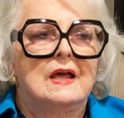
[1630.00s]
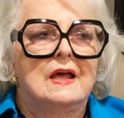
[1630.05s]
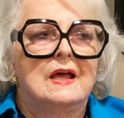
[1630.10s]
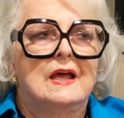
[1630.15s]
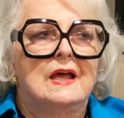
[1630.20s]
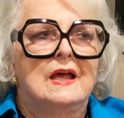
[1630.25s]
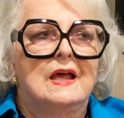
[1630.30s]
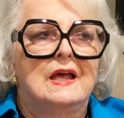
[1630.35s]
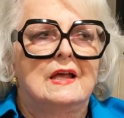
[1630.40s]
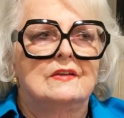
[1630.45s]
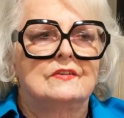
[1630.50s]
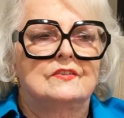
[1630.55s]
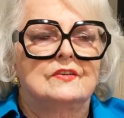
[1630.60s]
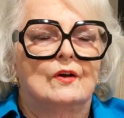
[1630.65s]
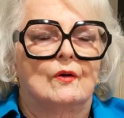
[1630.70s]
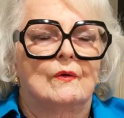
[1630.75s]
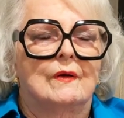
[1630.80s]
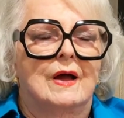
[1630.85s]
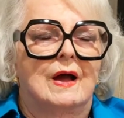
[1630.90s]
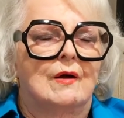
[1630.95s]
And so
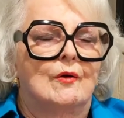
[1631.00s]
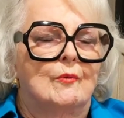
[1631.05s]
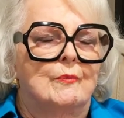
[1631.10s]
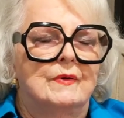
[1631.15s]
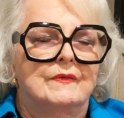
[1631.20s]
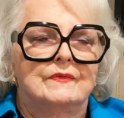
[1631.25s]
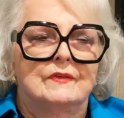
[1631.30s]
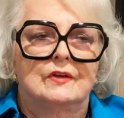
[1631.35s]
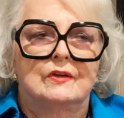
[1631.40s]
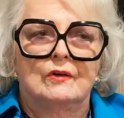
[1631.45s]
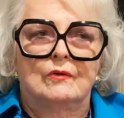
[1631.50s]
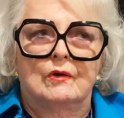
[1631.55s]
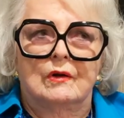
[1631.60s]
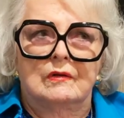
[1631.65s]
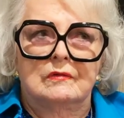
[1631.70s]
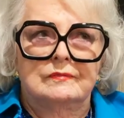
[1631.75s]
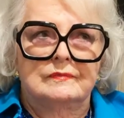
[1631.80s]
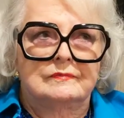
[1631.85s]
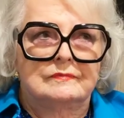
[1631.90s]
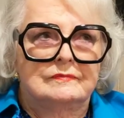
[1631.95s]
I opened the door,
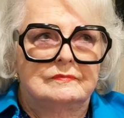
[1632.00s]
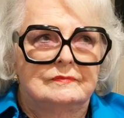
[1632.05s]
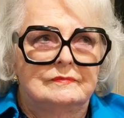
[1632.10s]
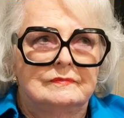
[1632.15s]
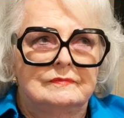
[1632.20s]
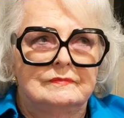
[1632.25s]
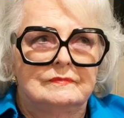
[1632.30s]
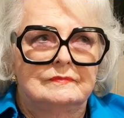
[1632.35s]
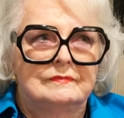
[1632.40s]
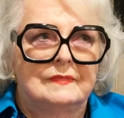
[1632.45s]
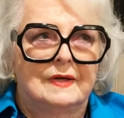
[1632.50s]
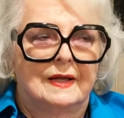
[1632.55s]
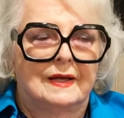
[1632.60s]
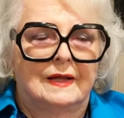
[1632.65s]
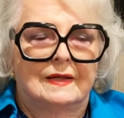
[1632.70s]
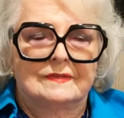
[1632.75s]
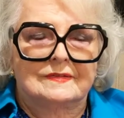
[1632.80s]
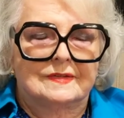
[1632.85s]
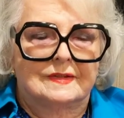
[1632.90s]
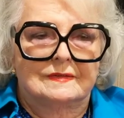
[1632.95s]
and I
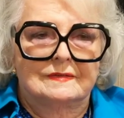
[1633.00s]
said,